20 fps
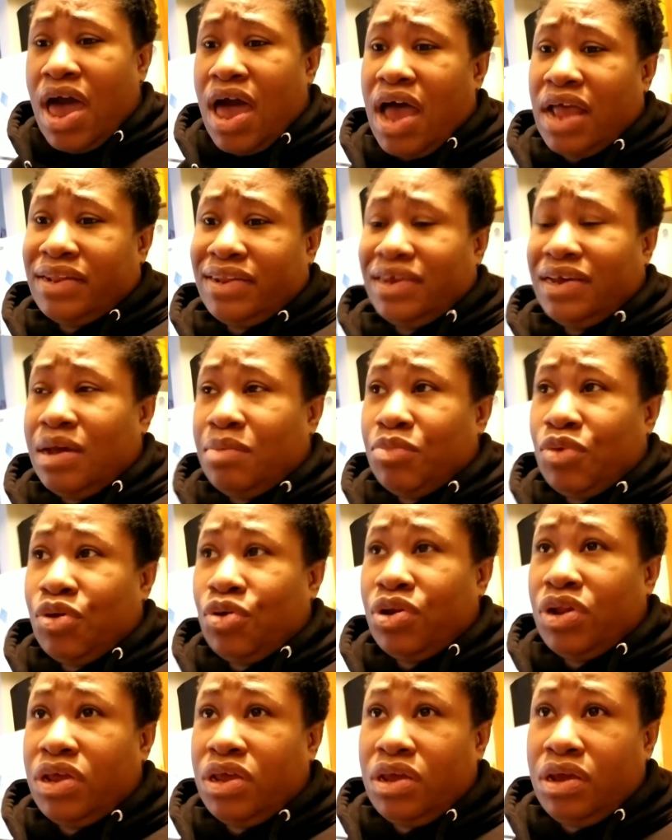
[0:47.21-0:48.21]
I think I'm
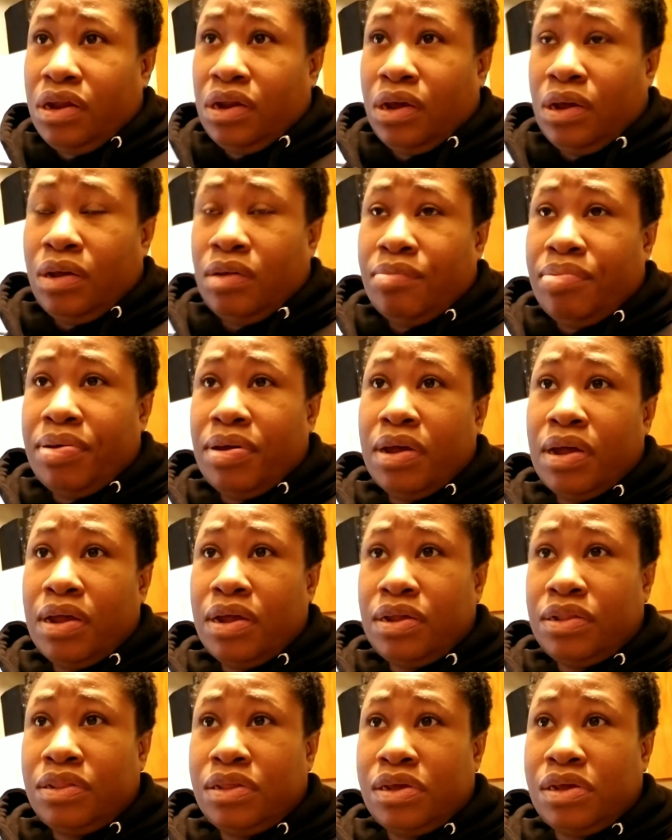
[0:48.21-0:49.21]
going to hit up
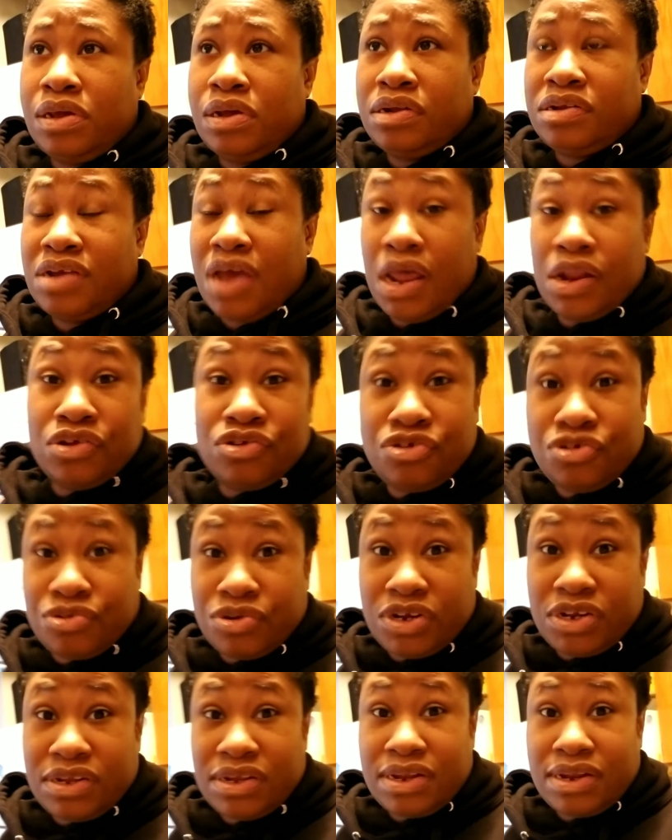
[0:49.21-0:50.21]
the Dollar
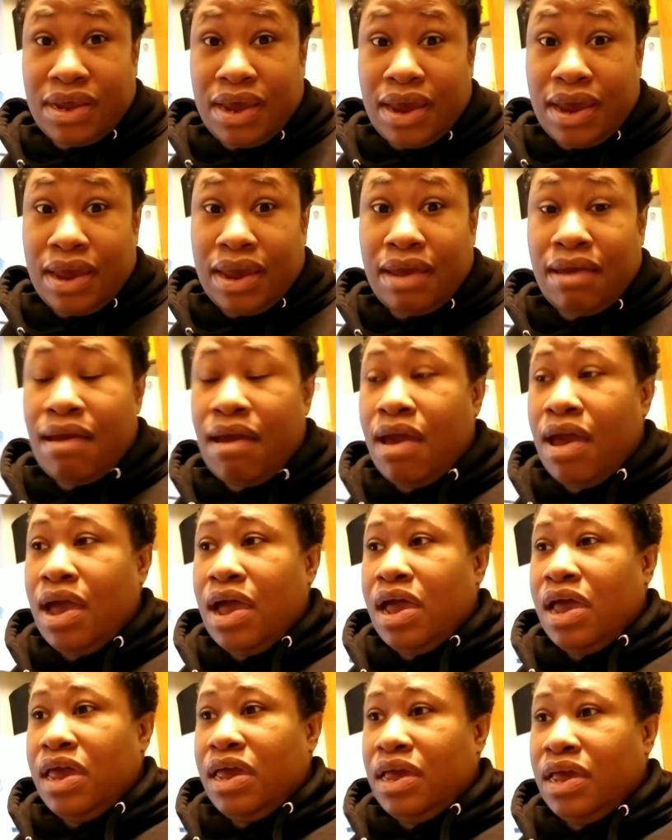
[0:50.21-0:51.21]
Tree today
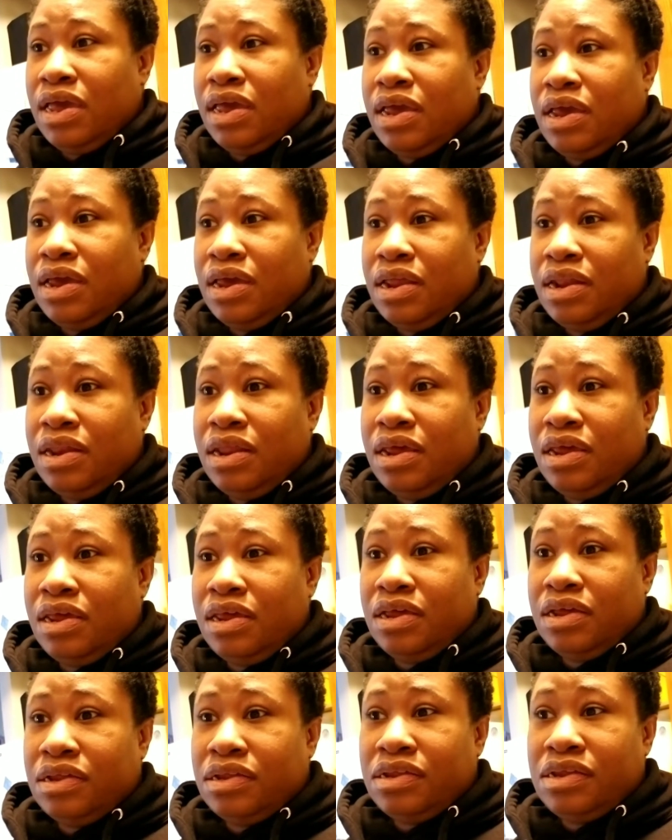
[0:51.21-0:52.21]

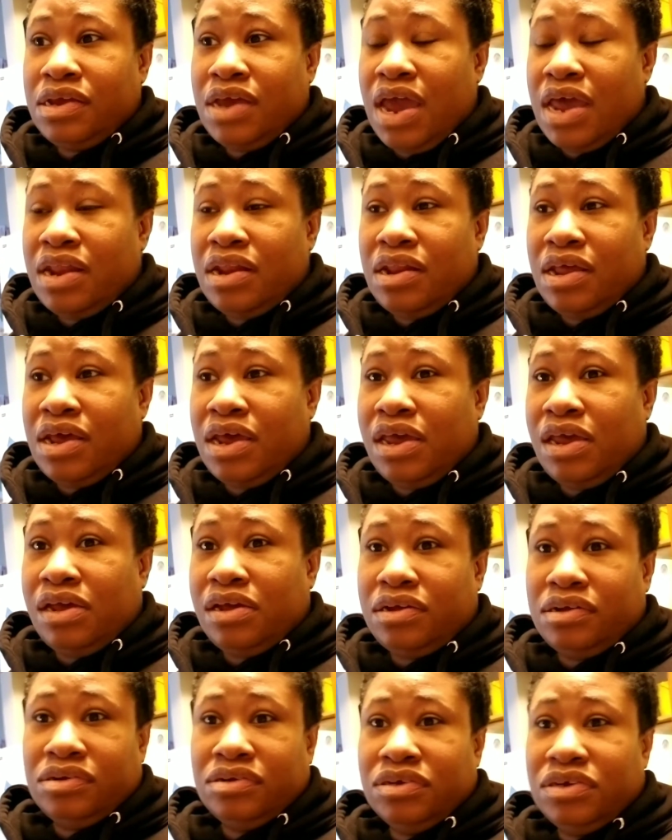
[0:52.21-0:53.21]
and kind of
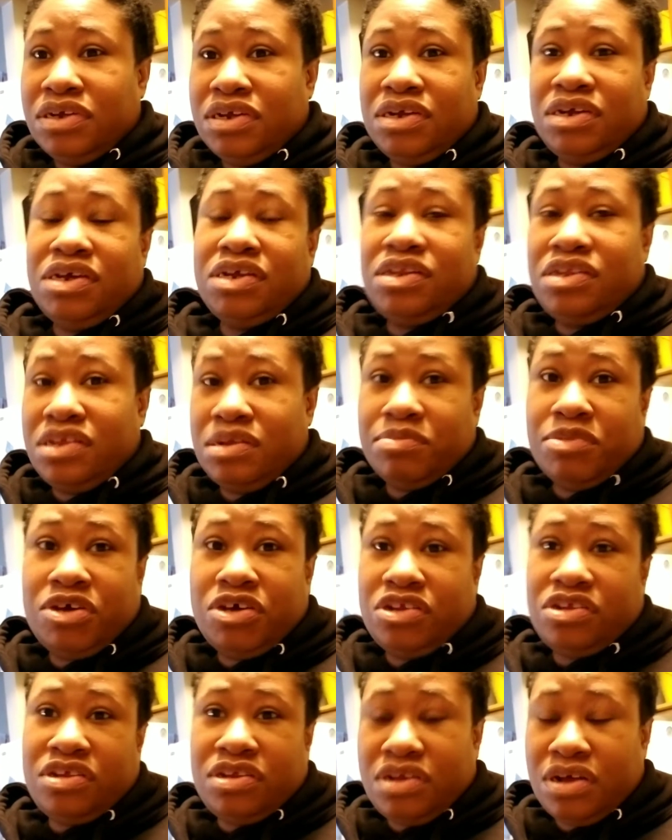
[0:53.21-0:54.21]
like get some
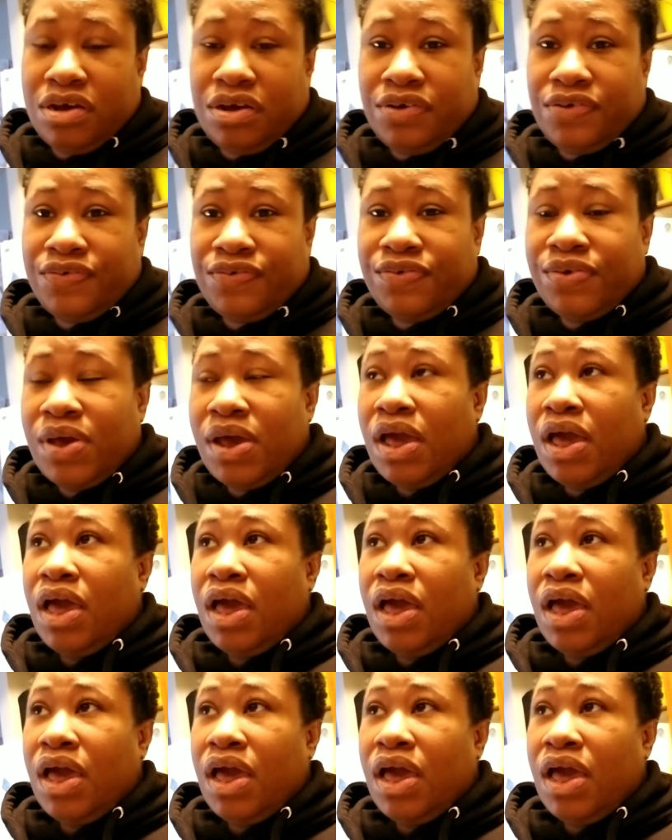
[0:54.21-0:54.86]
good stuff.